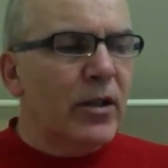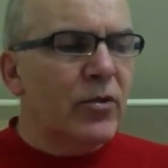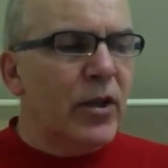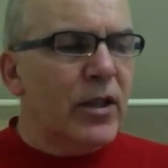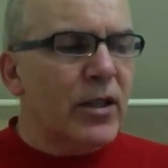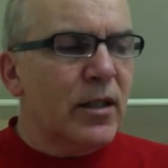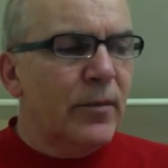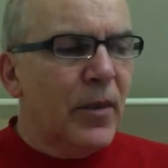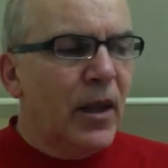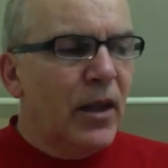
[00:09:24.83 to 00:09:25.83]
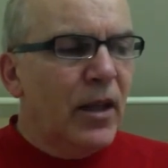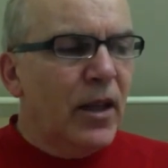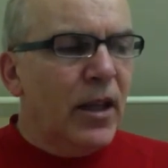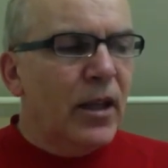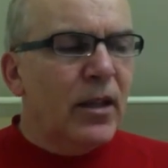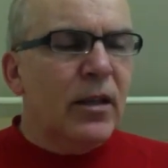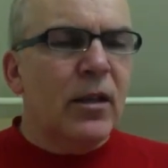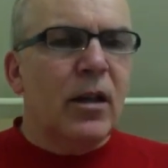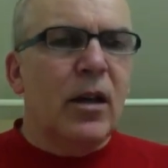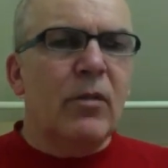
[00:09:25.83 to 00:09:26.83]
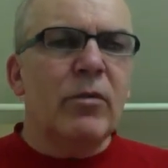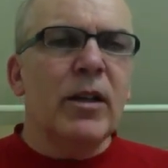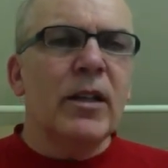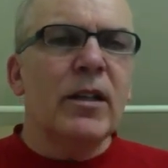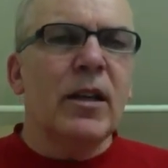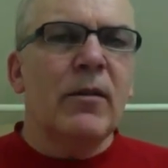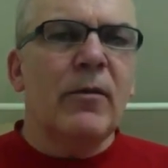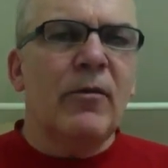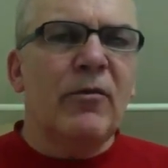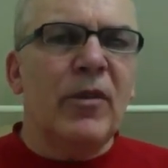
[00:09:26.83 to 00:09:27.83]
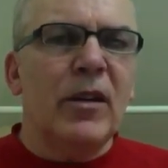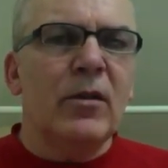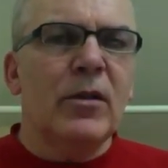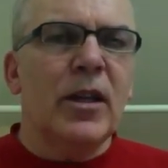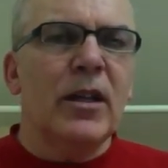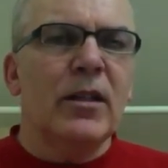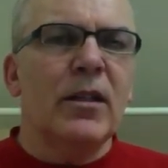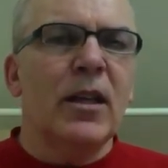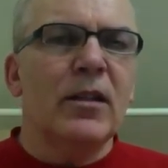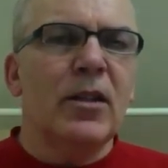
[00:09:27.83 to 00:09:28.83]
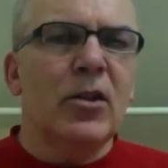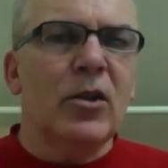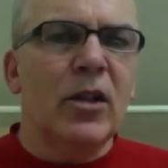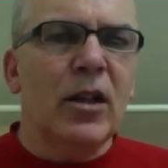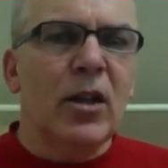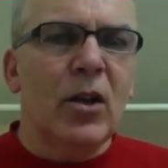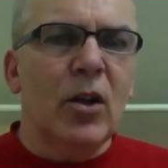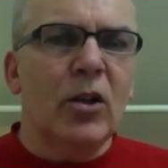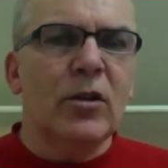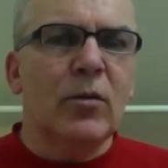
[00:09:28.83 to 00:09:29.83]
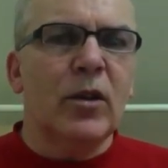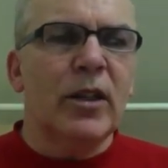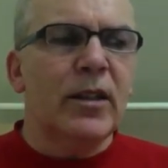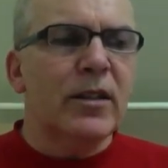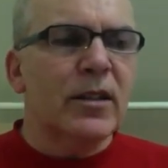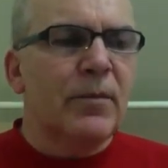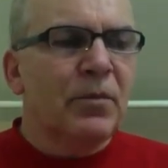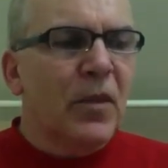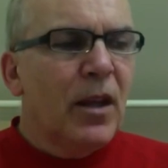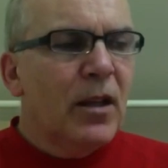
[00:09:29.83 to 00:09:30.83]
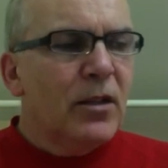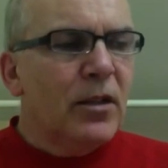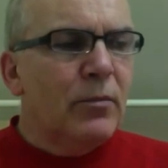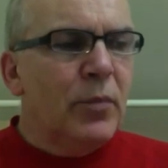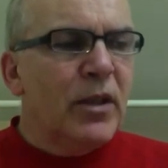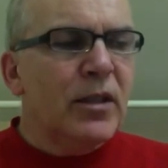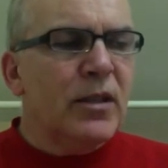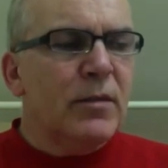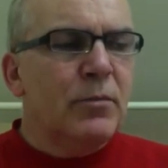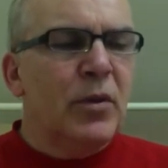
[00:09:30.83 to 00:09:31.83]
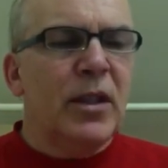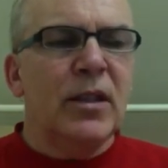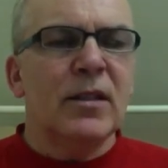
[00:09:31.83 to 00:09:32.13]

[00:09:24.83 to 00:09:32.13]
And I really feel that there ultimately is the biggest piece of,